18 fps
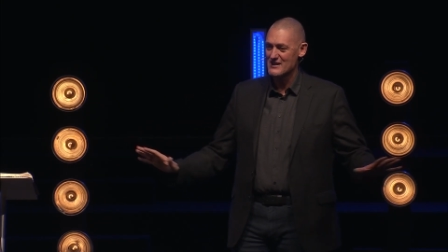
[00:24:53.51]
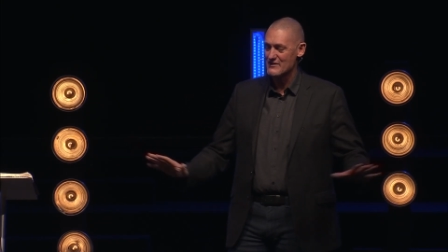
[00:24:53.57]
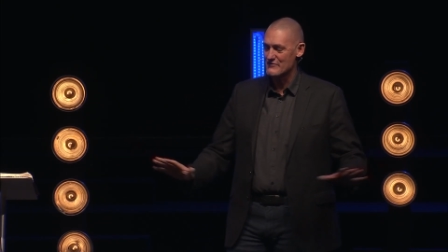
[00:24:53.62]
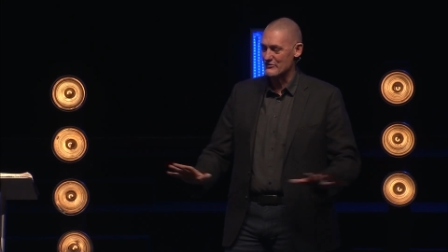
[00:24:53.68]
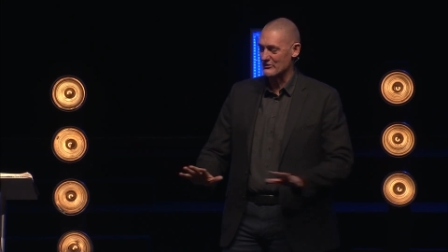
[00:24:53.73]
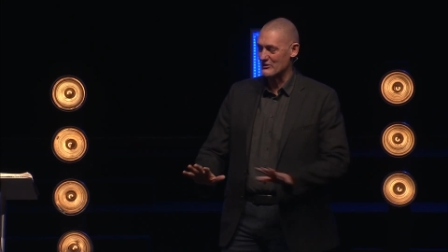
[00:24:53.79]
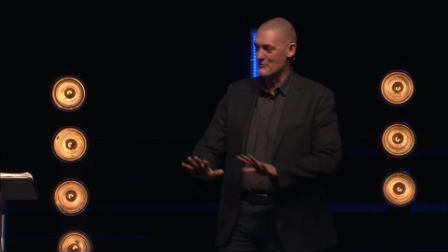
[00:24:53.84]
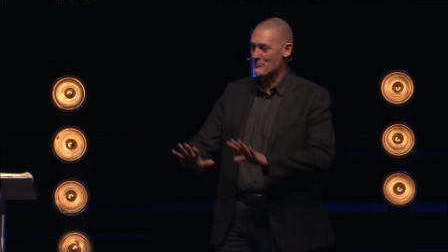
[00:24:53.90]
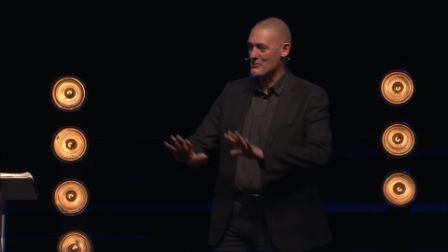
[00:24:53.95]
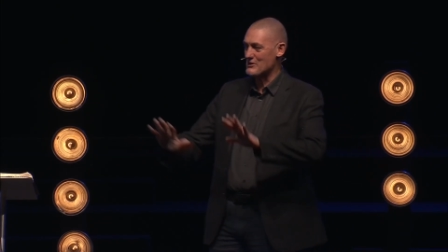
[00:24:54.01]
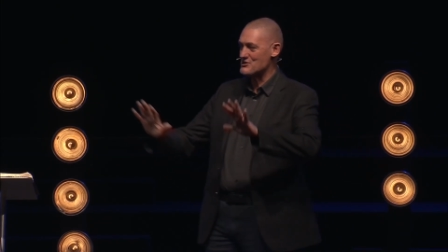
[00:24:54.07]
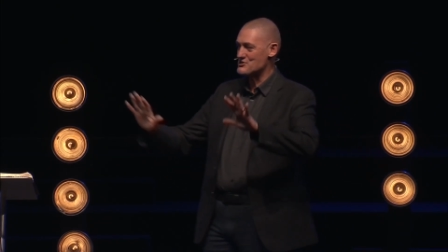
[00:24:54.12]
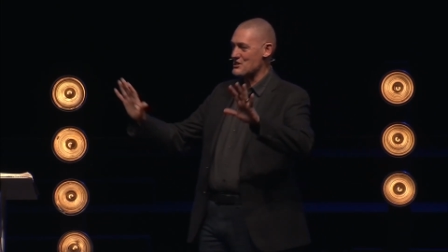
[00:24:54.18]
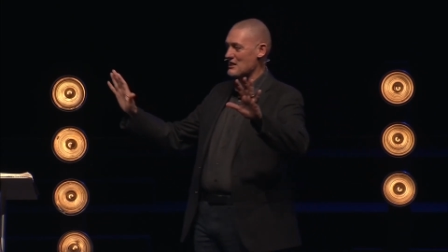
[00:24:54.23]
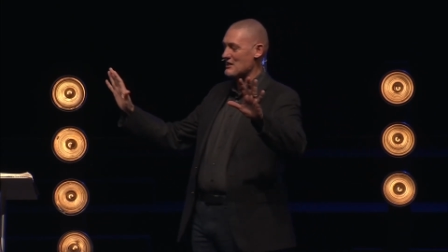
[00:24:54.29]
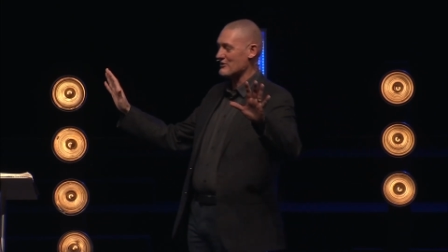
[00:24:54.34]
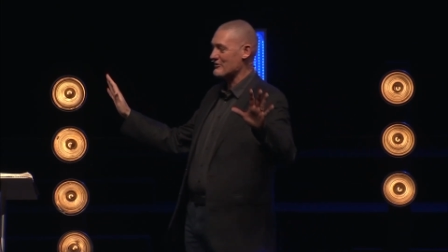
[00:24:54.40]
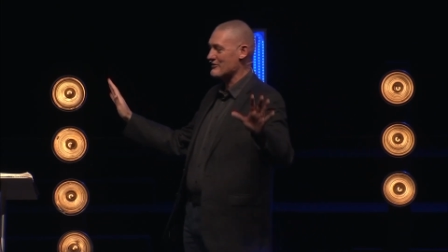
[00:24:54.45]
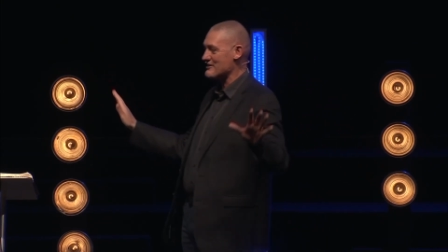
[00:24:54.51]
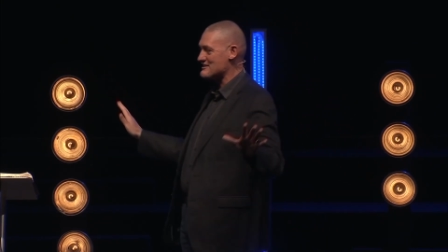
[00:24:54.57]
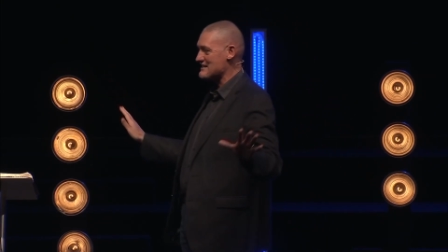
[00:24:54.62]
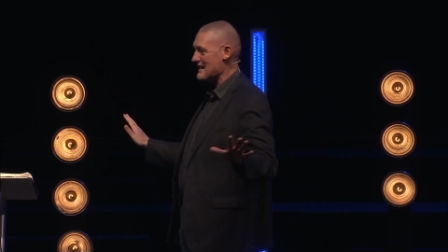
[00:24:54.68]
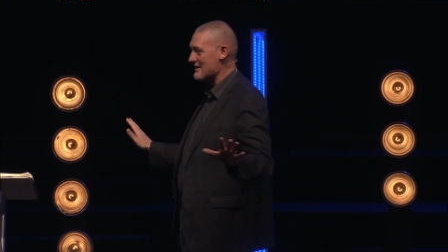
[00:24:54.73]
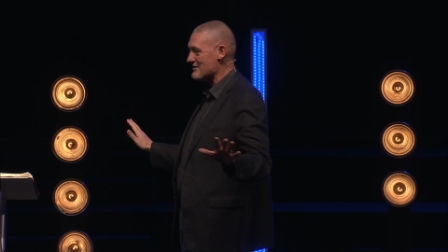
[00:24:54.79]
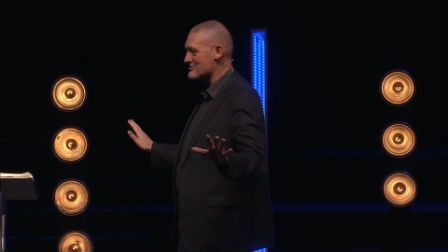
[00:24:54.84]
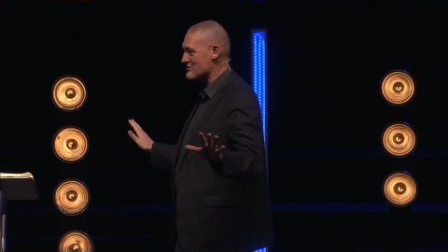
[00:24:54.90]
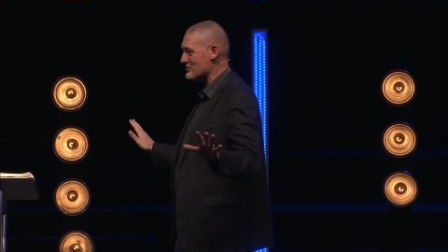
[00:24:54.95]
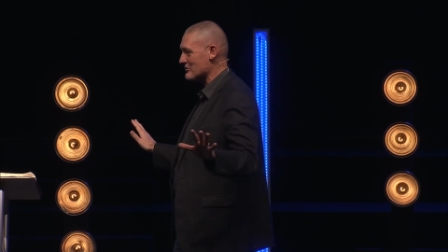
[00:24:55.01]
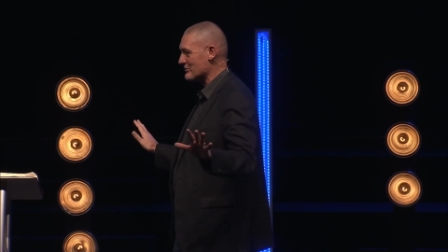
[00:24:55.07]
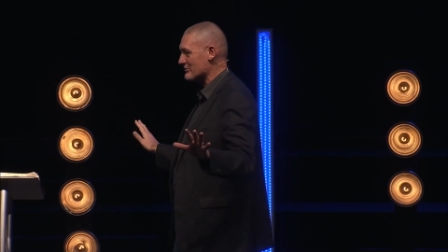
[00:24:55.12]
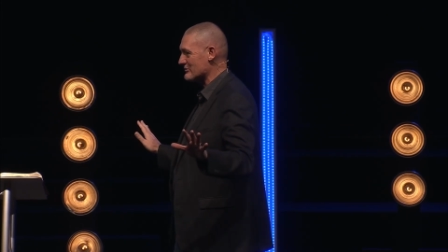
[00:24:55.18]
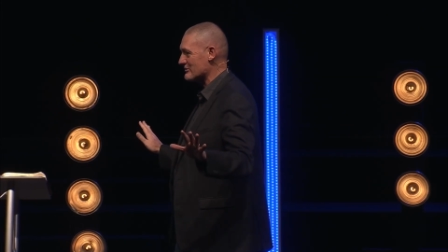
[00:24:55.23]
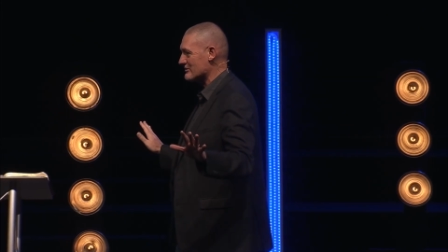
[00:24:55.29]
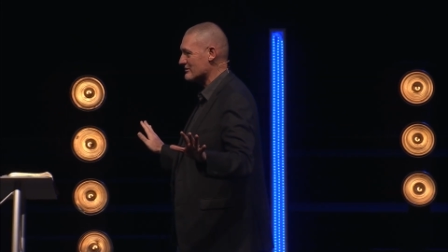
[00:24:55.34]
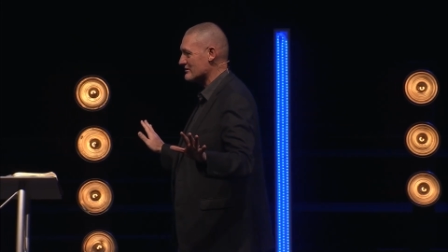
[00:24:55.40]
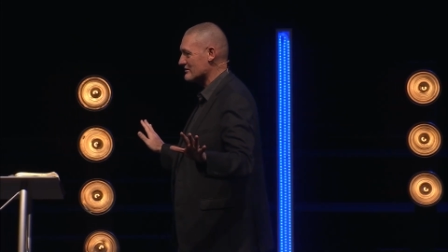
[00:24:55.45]
Philippian jailer and his household
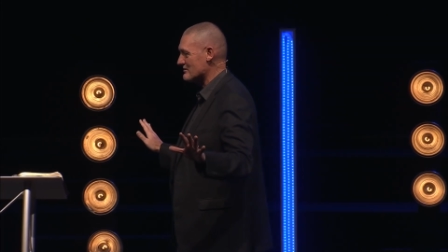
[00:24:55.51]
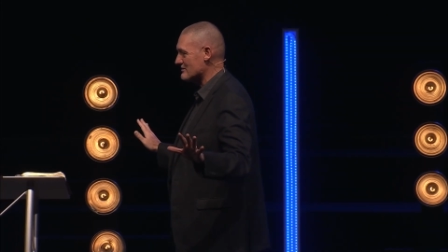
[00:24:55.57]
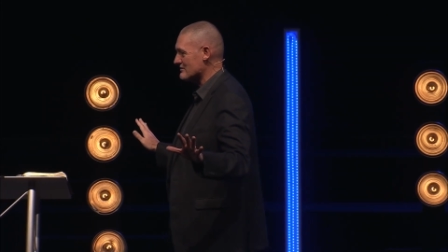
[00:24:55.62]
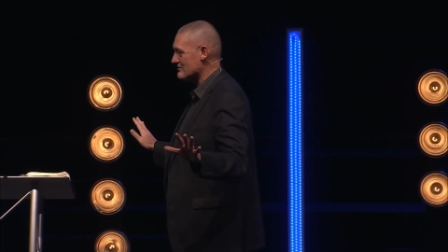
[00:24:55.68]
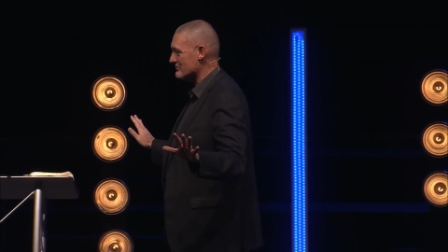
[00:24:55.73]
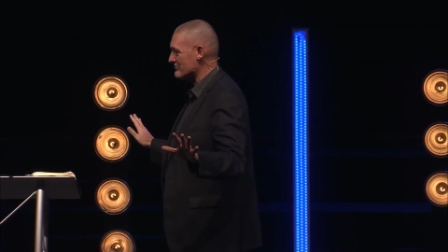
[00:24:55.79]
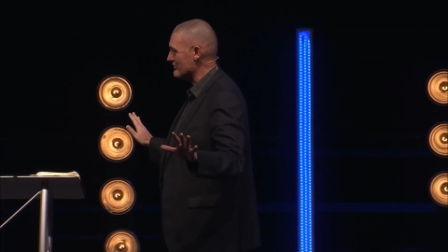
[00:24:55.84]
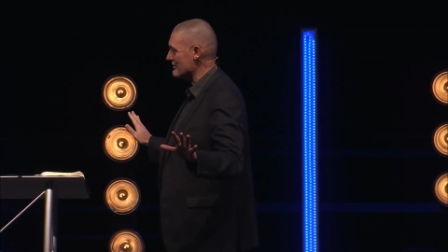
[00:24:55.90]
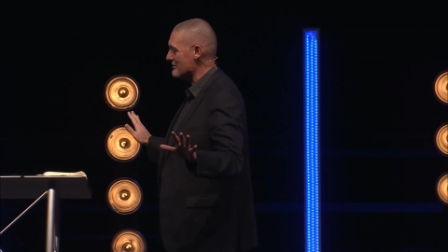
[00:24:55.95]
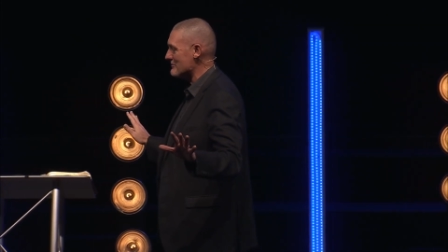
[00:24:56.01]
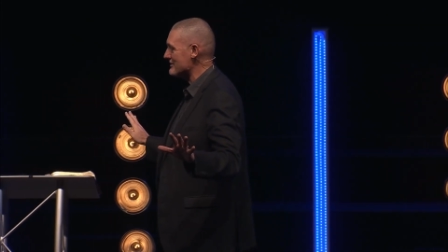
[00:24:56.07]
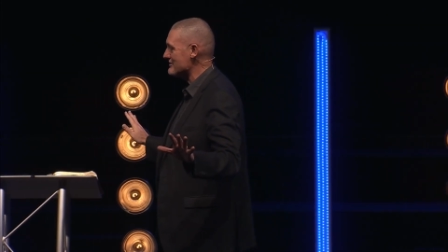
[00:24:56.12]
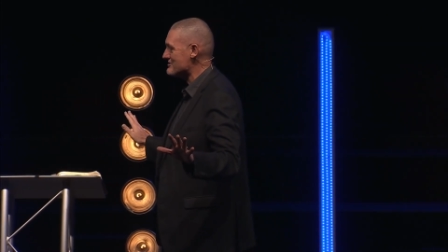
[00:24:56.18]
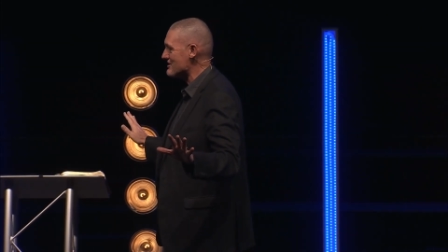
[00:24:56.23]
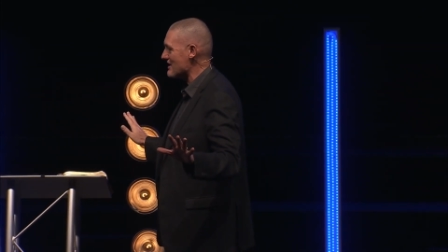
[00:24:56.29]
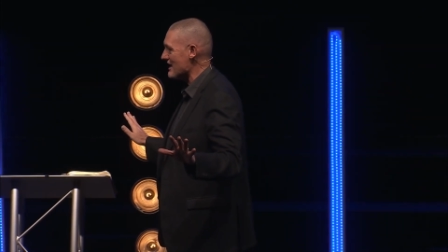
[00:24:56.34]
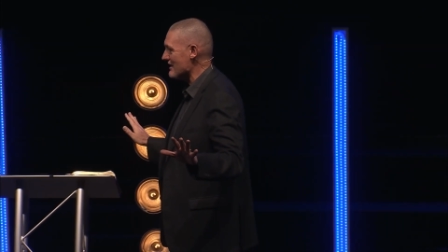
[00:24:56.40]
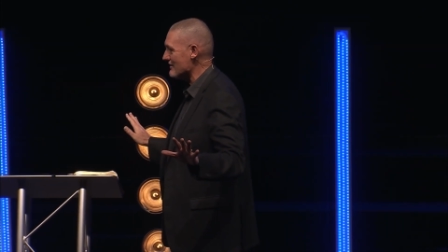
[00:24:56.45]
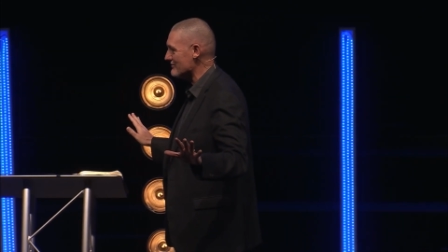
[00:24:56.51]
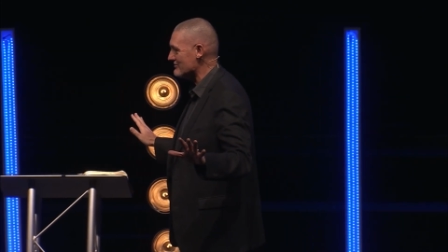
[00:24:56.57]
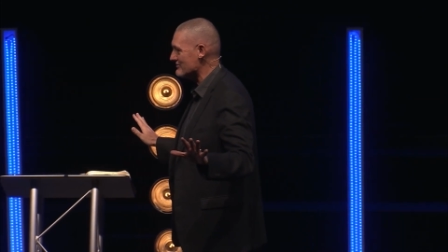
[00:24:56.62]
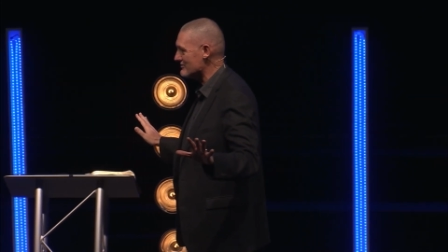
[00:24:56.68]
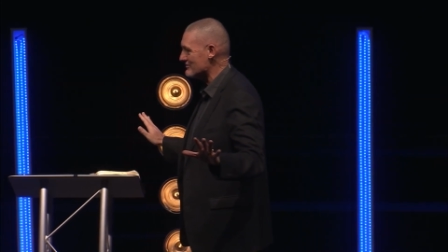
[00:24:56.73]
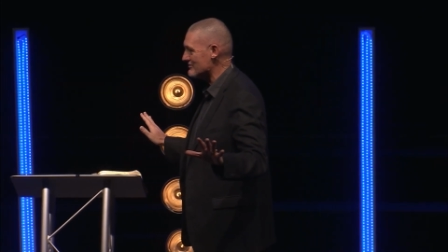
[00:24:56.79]
wouldn't have been saved.